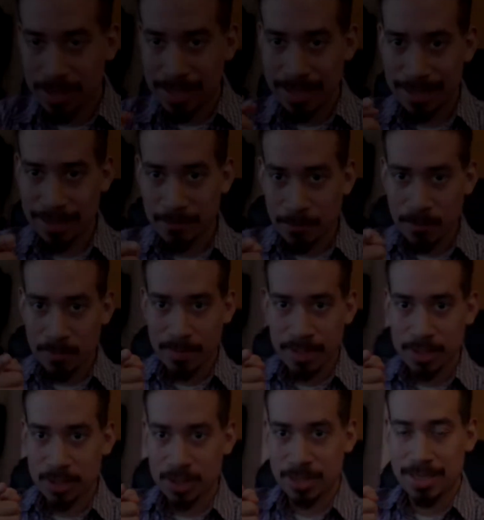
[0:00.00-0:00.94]
on
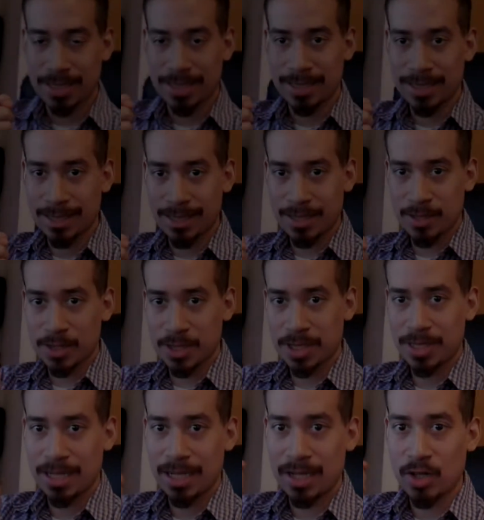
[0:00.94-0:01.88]
information
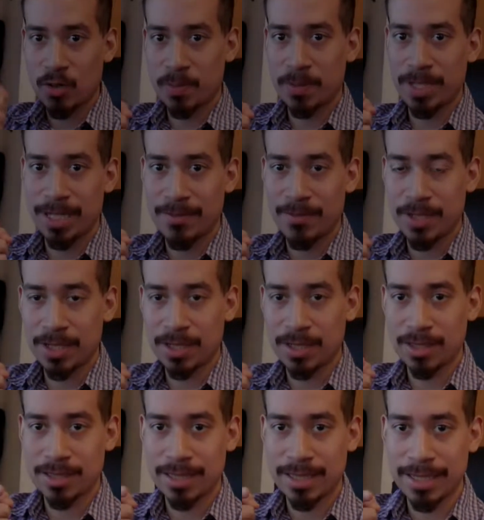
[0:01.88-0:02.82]
technology. I hope you're having a
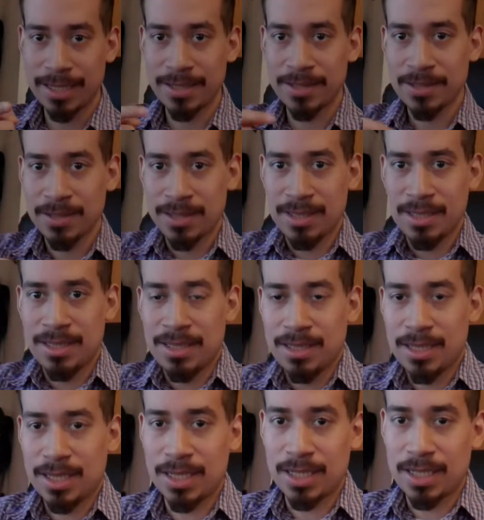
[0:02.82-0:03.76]
good day.
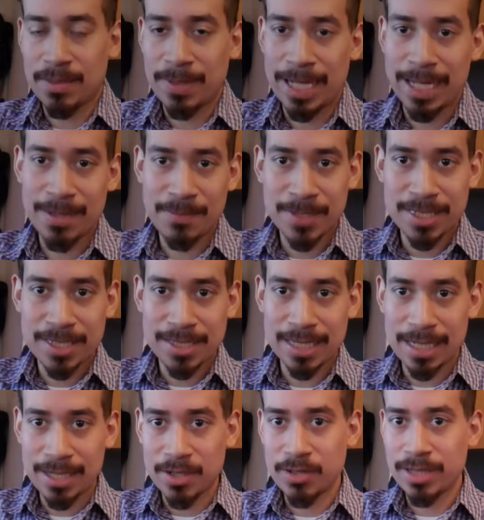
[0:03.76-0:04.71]
Um, happy
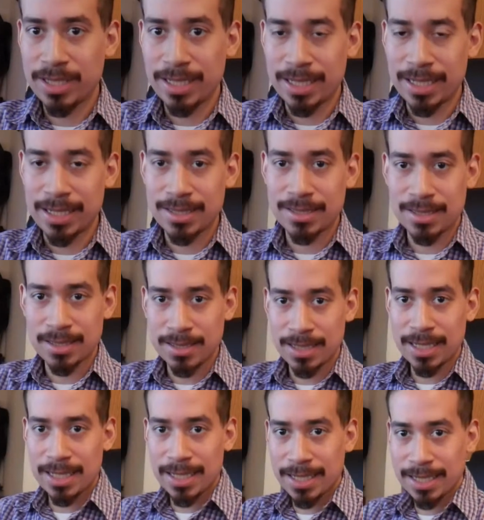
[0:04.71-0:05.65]
Saturday. And
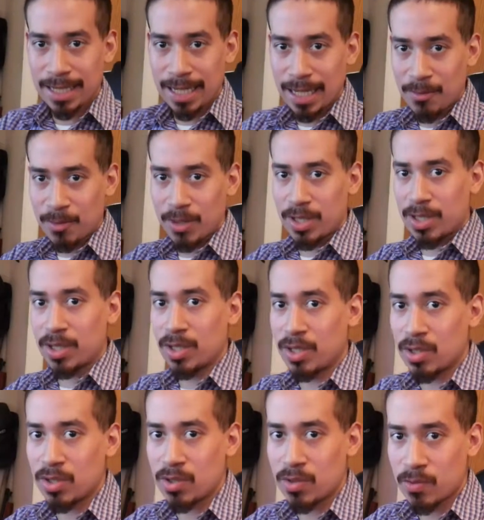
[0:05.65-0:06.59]
today I want to
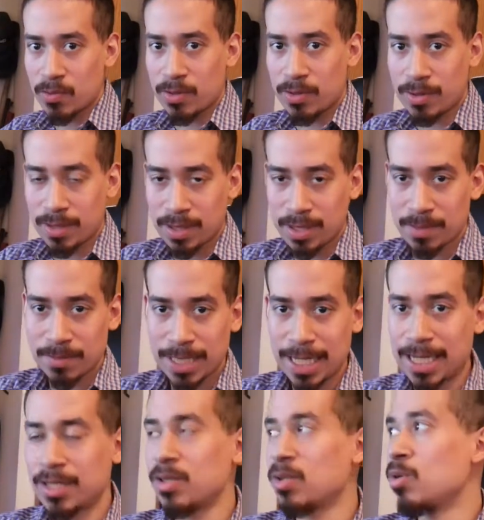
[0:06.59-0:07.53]
go over um,
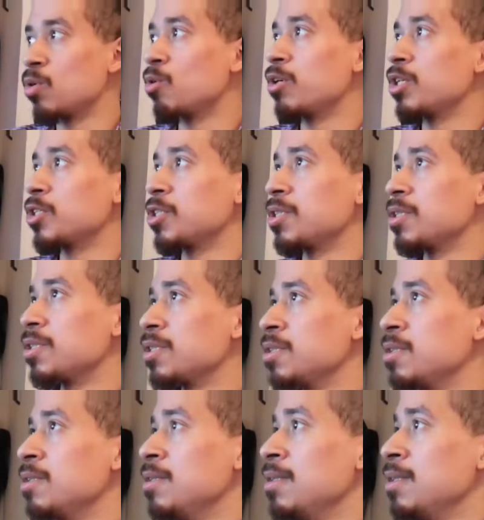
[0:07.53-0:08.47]
technical
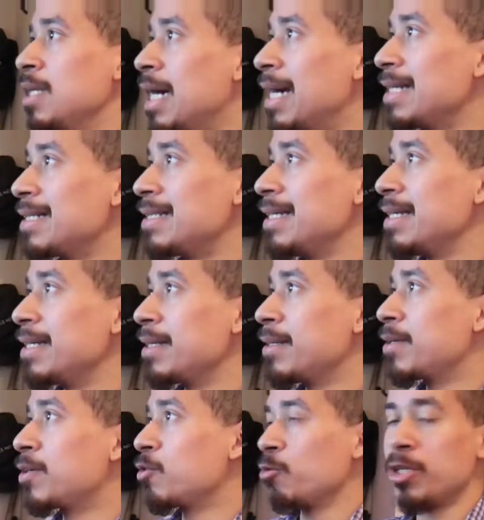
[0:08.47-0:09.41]
questions,
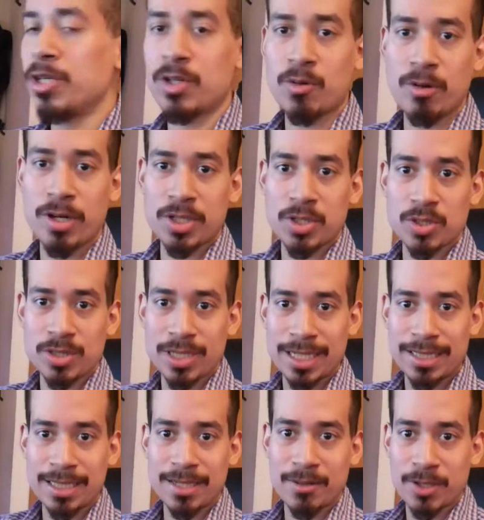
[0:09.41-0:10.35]
IT career questions,
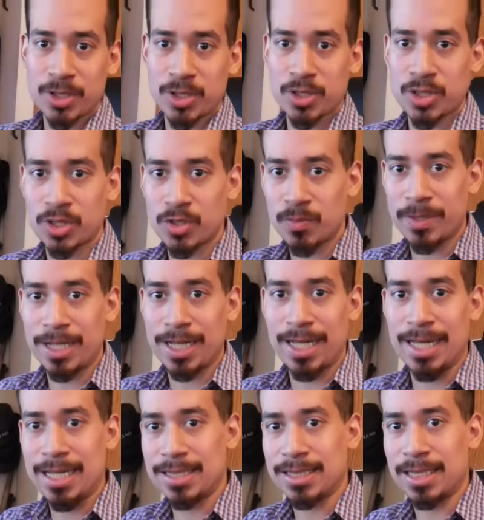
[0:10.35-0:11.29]
IT questions you'll be
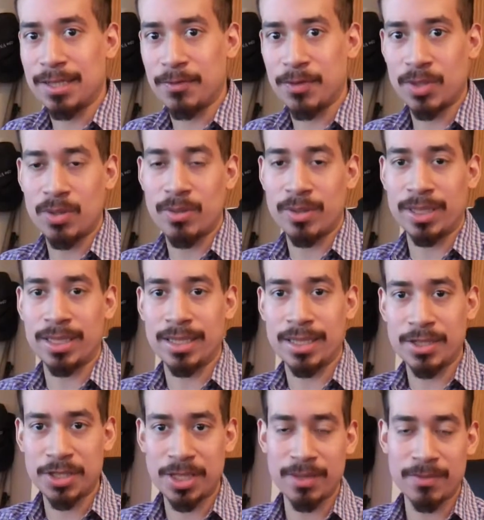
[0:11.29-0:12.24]
asked if you're going on
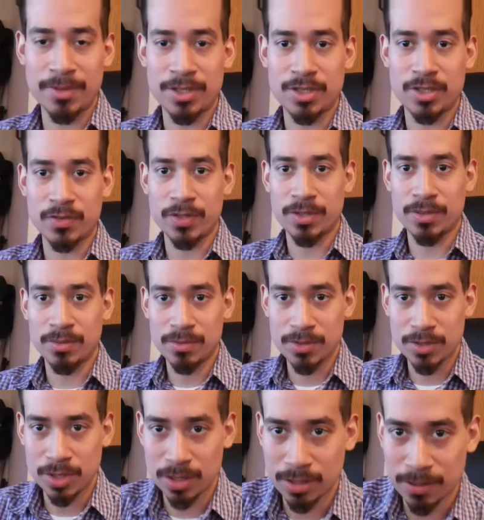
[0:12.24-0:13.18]
a job interview.
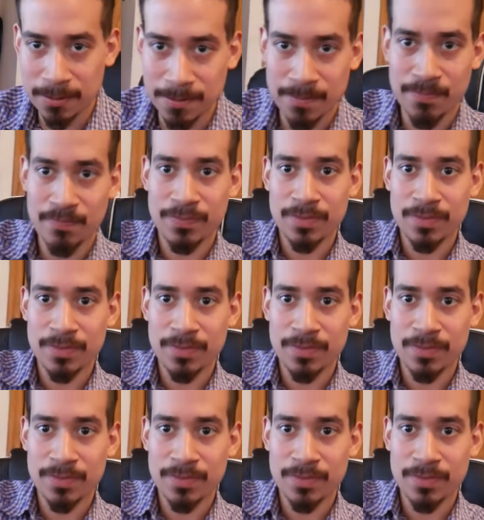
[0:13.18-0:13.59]
So